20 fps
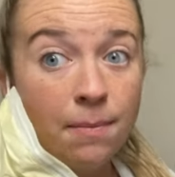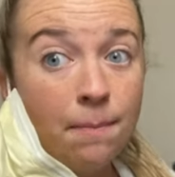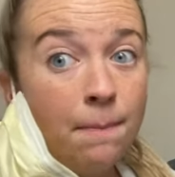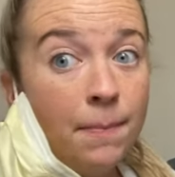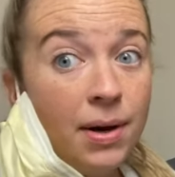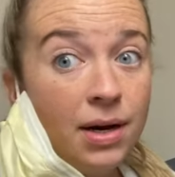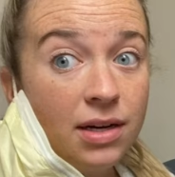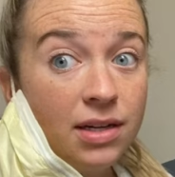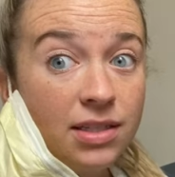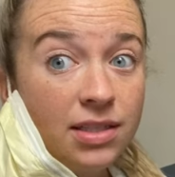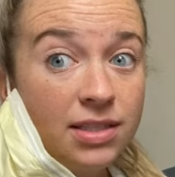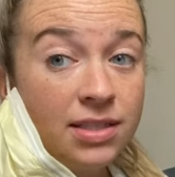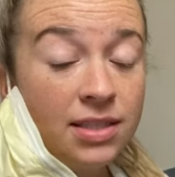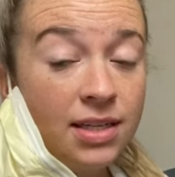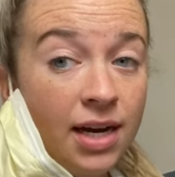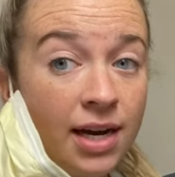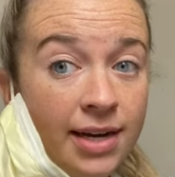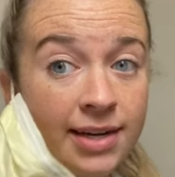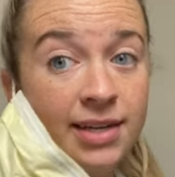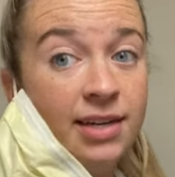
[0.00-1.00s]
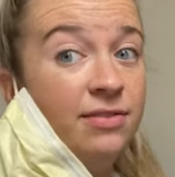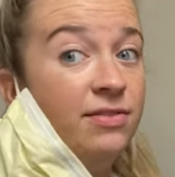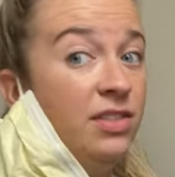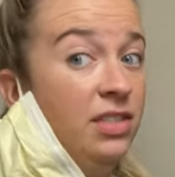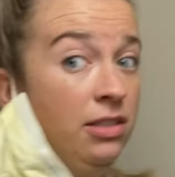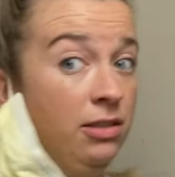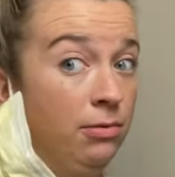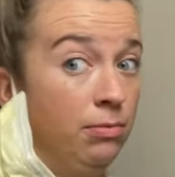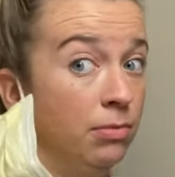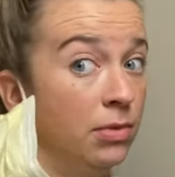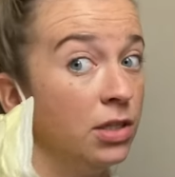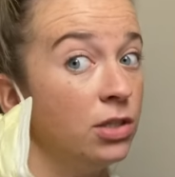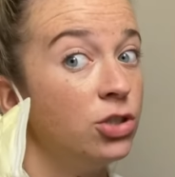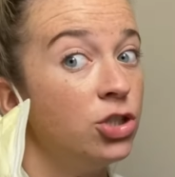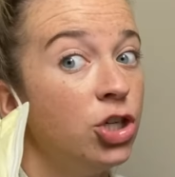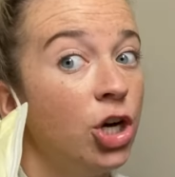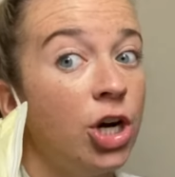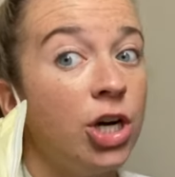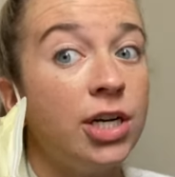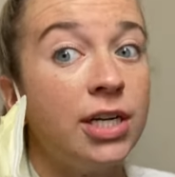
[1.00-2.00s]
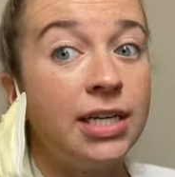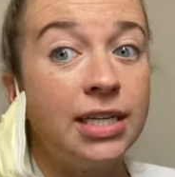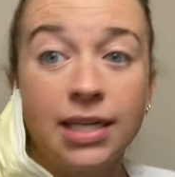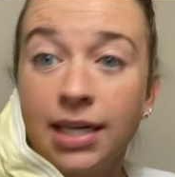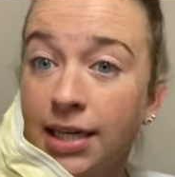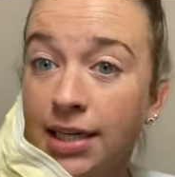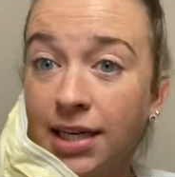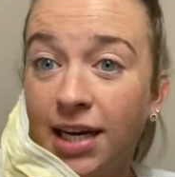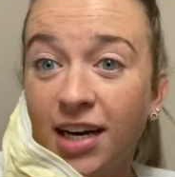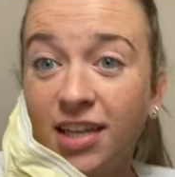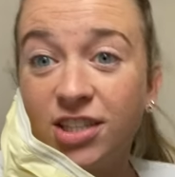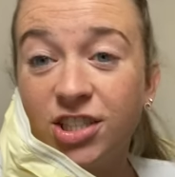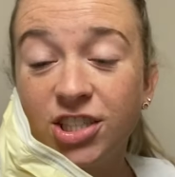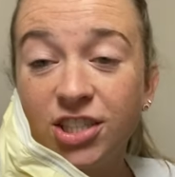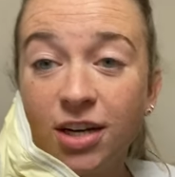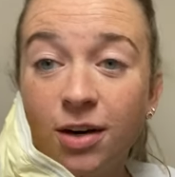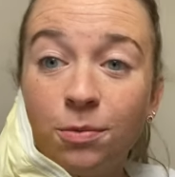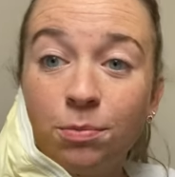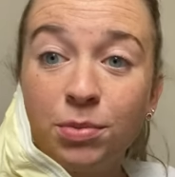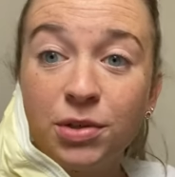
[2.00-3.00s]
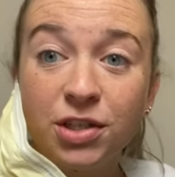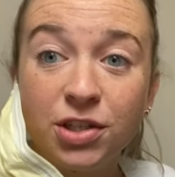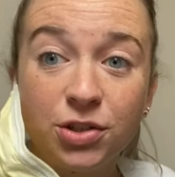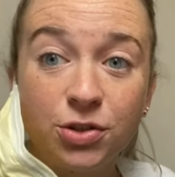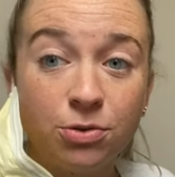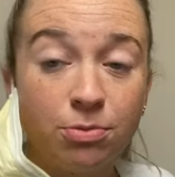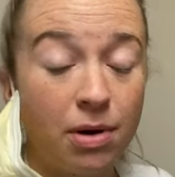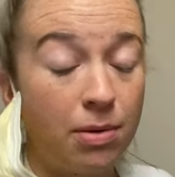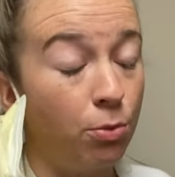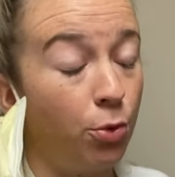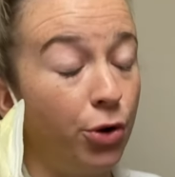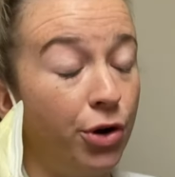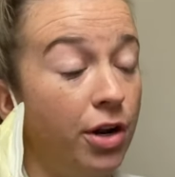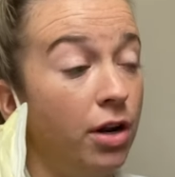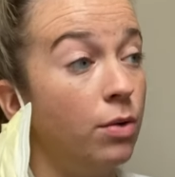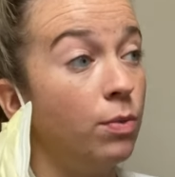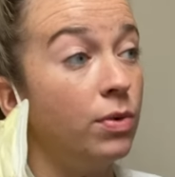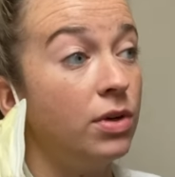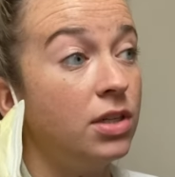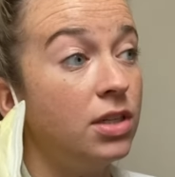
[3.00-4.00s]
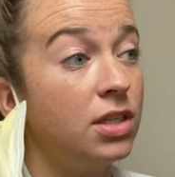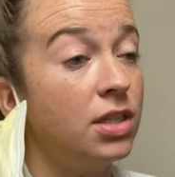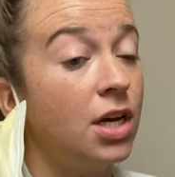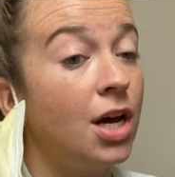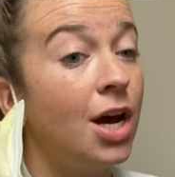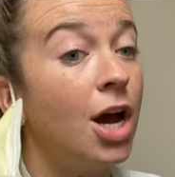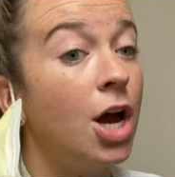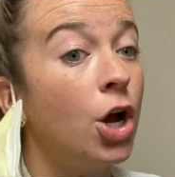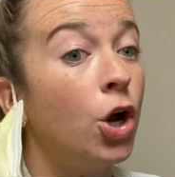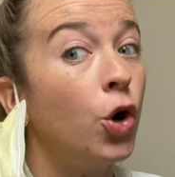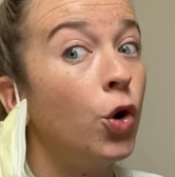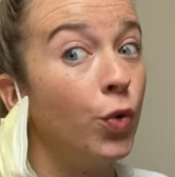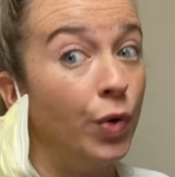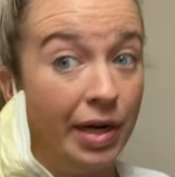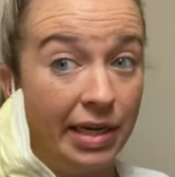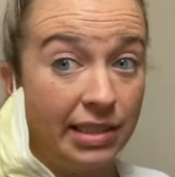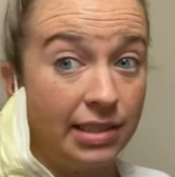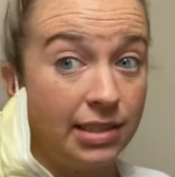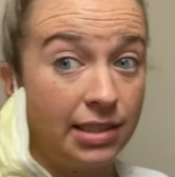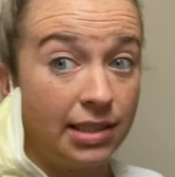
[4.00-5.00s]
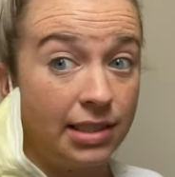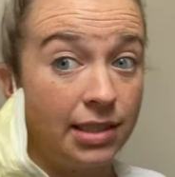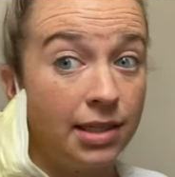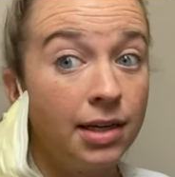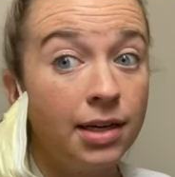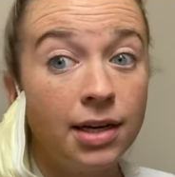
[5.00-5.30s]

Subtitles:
But I have some charting and catching up to do. My morning was crazy.